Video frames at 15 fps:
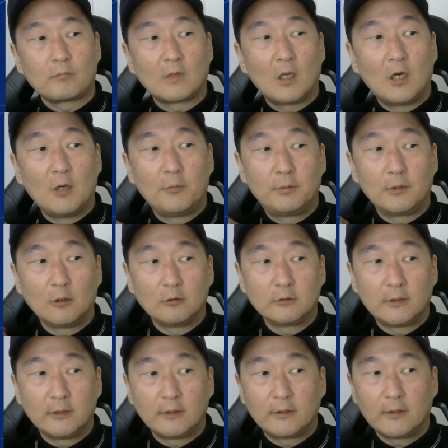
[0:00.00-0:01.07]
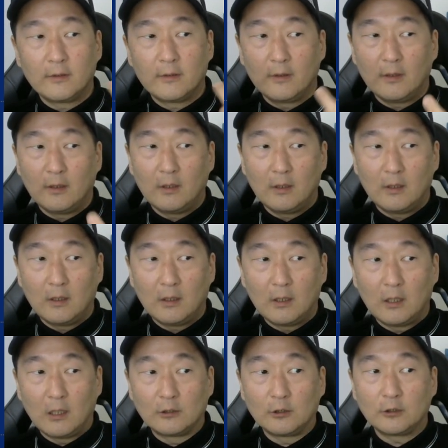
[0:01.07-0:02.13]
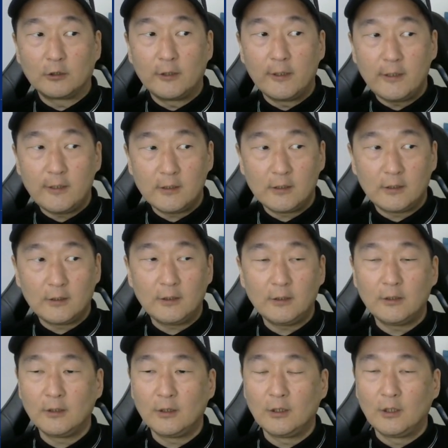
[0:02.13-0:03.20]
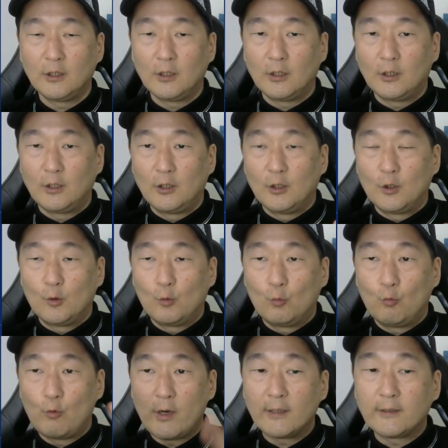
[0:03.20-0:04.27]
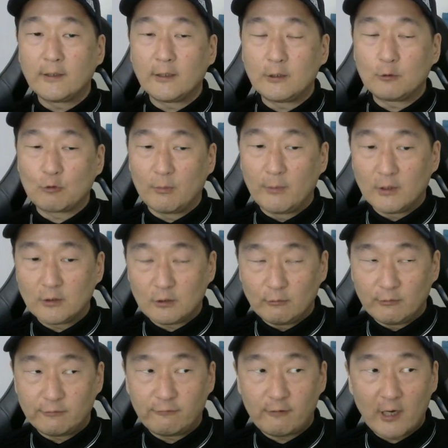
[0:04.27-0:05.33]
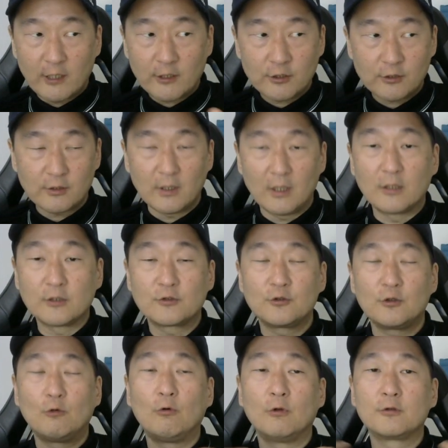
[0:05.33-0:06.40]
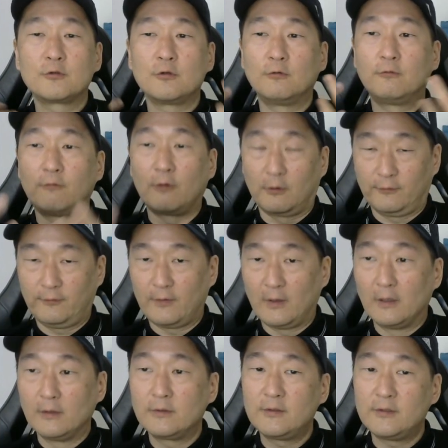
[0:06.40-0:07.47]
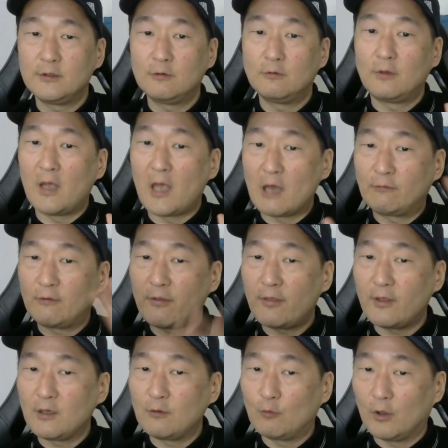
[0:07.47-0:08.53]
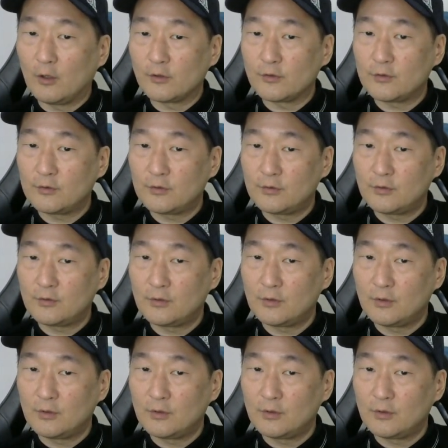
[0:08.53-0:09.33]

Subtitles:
uploaded another year, ran the incremental refresh, and so on and so forth until everything was